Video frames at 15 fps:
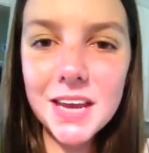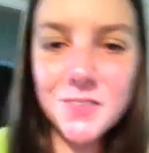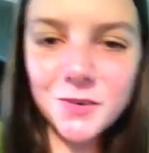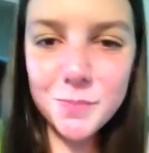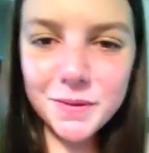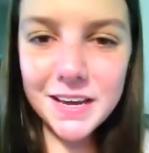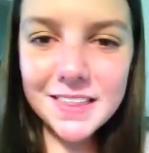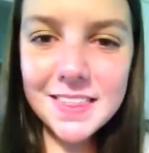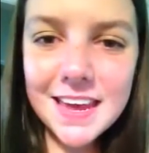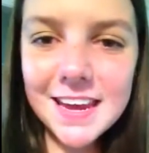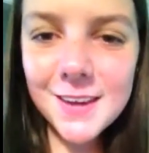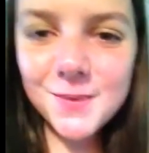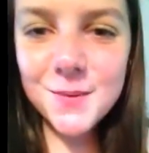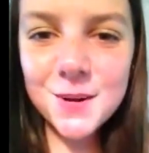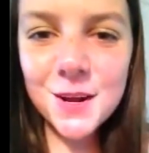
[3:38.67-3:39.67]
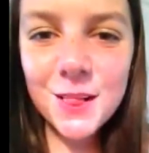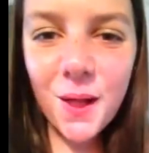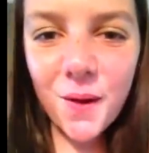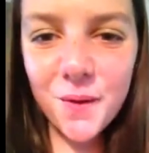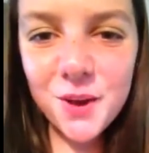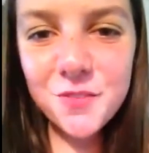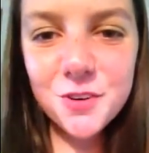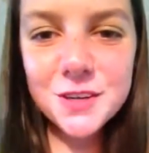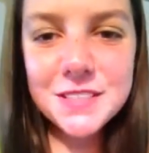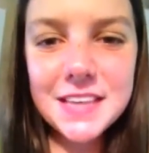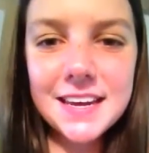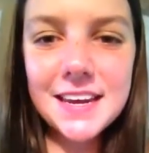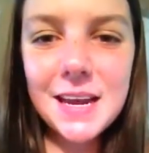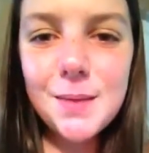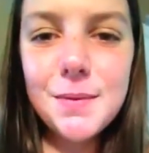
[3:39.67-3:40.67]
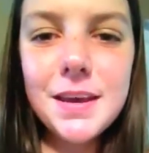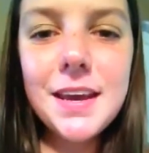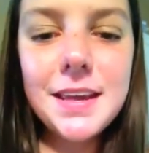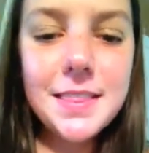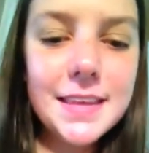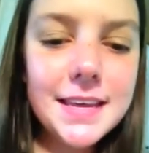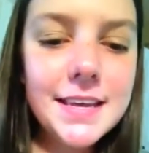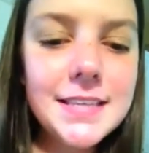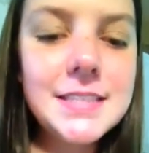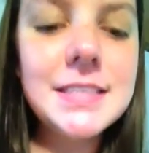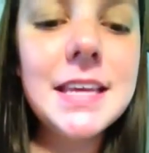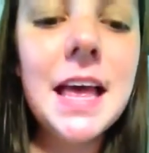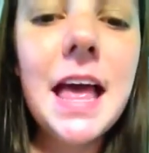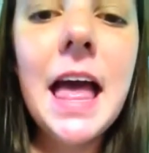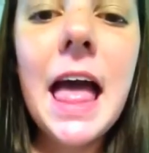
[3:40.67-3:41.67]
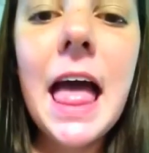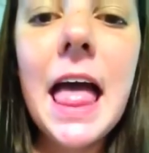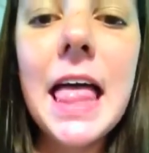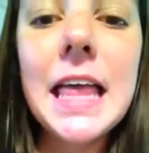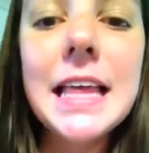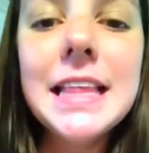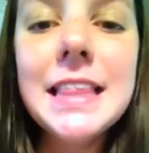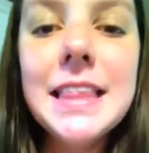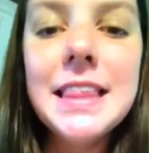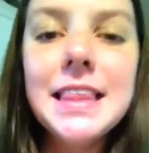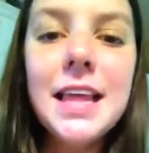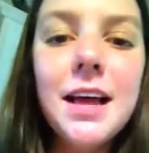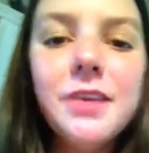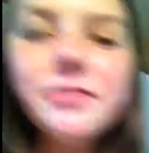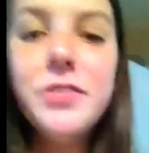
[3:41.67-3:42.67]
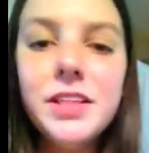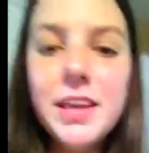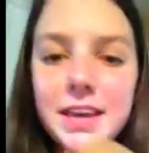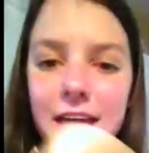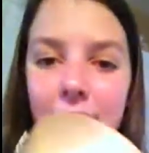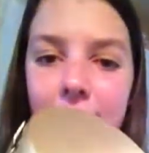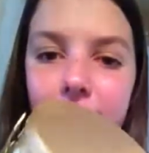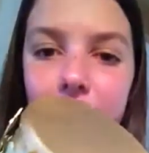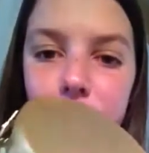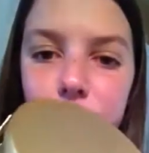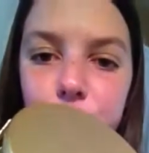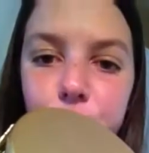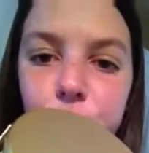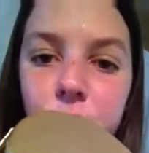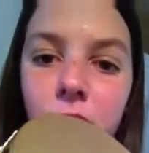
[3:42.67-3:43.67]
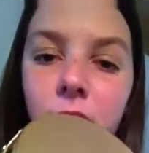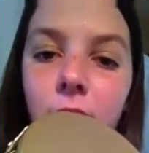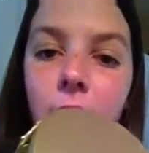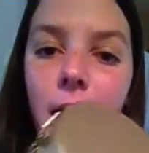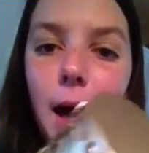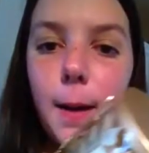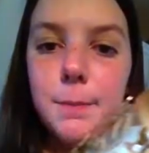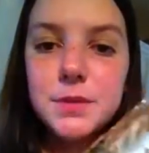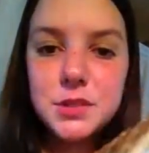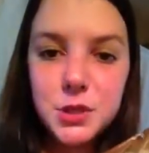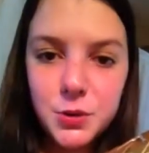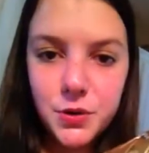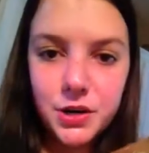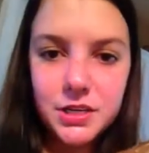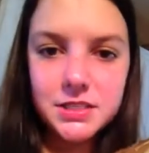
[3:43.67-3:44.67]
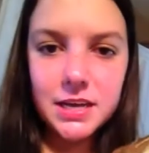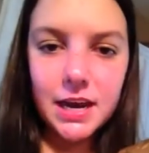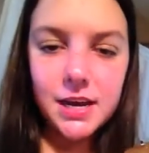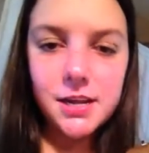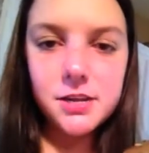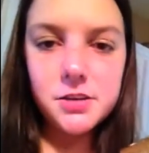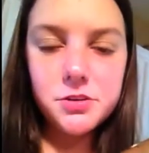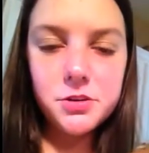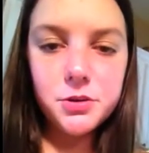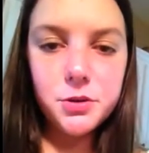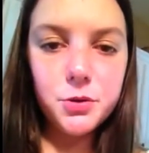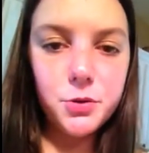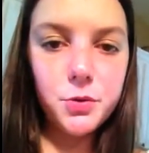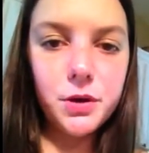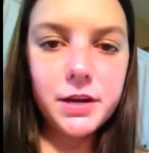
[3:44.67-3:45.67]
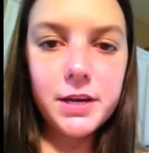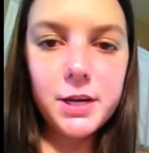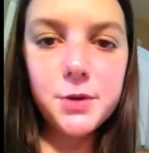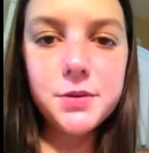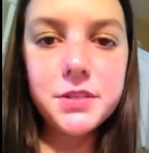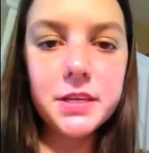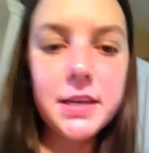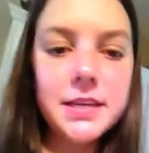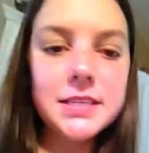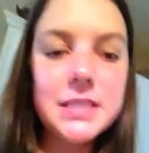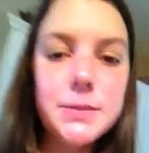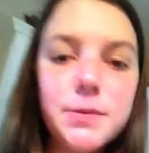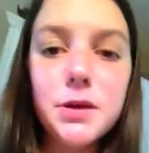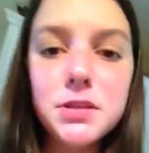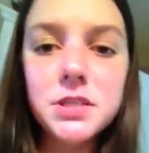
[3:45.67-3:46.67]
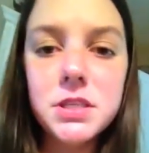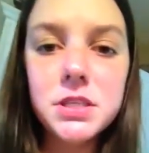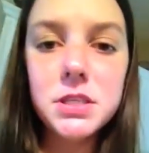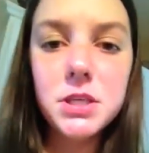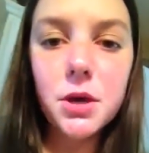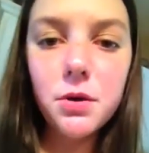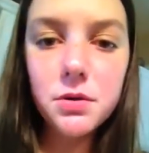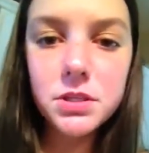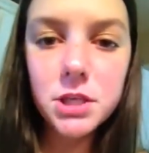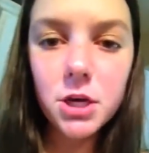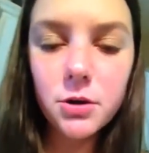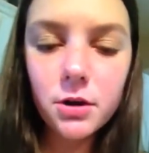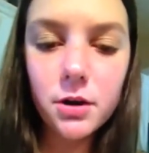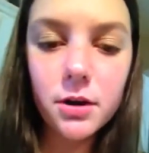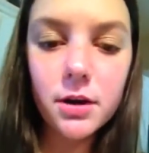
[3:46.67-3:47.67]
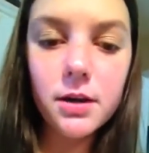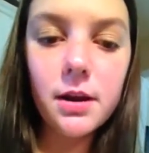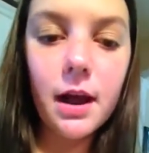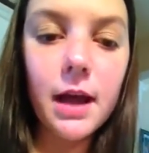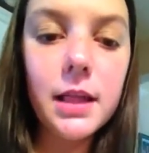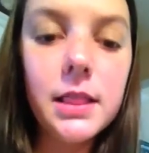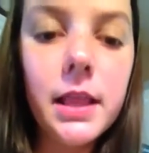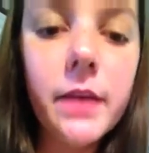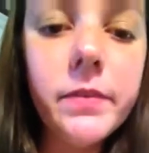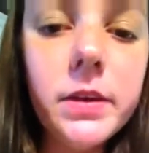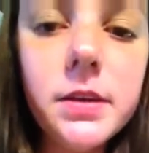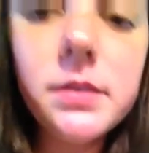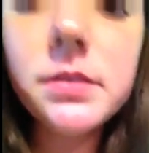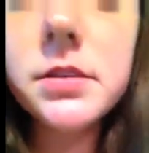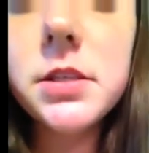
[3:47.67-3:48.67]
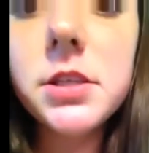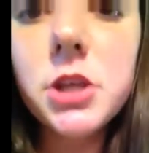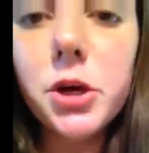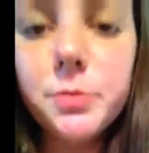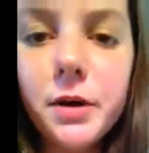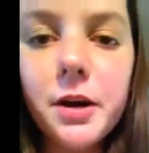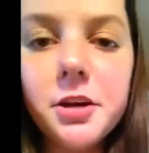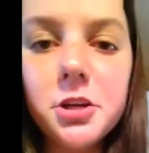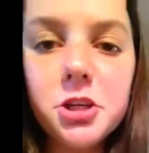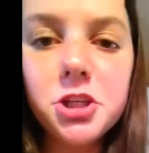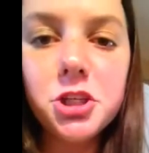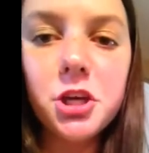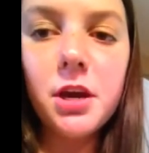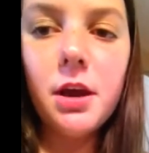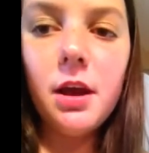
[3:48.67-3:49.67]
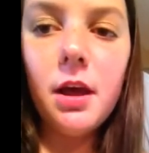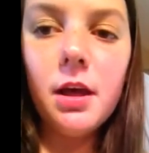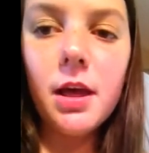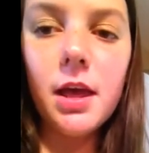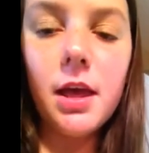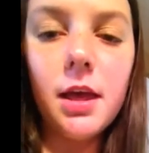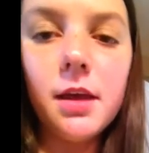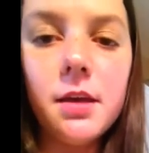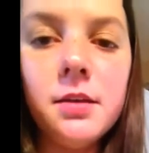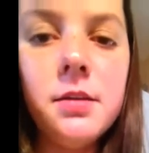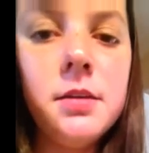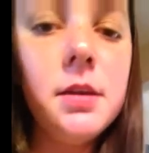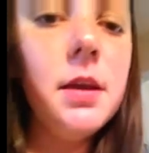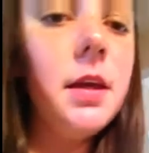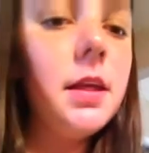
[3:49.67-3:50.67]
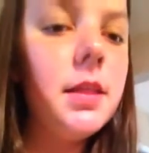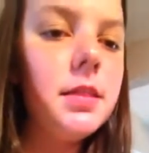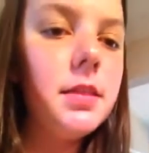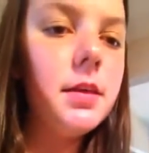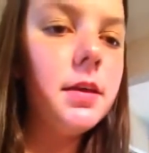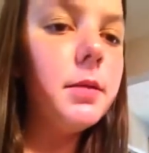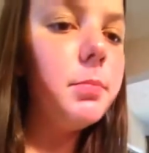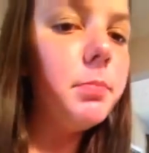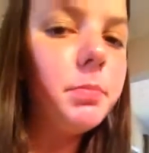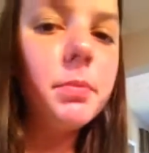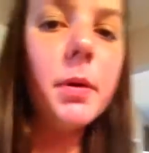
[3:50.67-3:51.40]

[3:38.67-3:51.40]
to give a big thank you to Chloe for sending me this lovely candle. I'm so excited to use it. It smells so, so good. I love it so much. And the